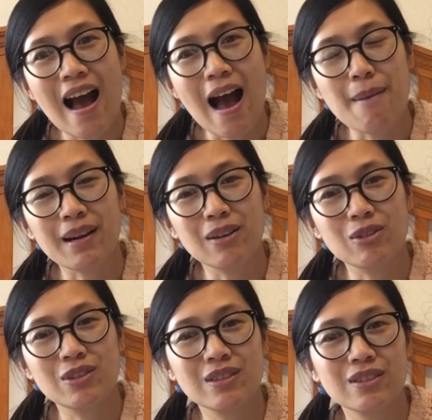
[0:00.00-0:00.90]
I'm gonna
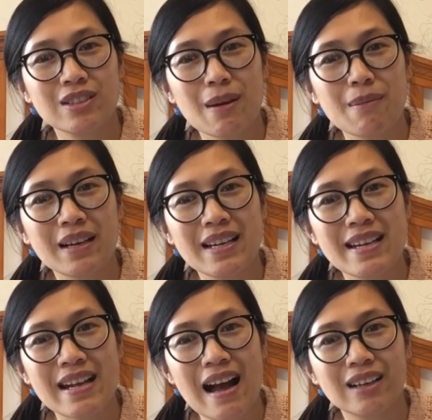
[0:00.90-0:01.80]
do some
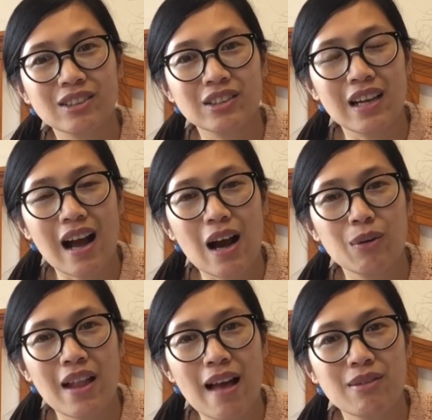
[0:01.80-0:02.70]
cleaning out so that I
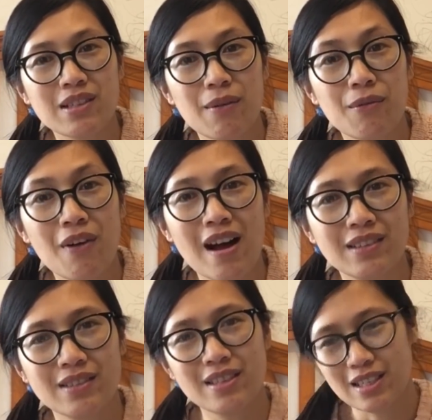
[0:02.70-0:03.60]
will have some
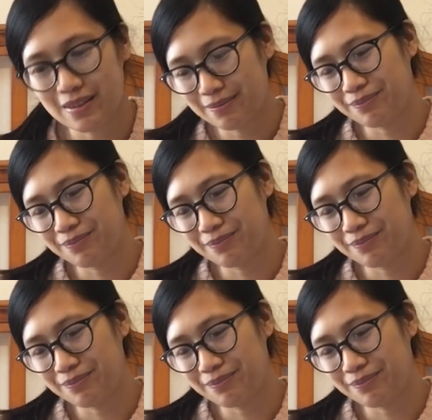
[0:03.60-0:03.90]
funds.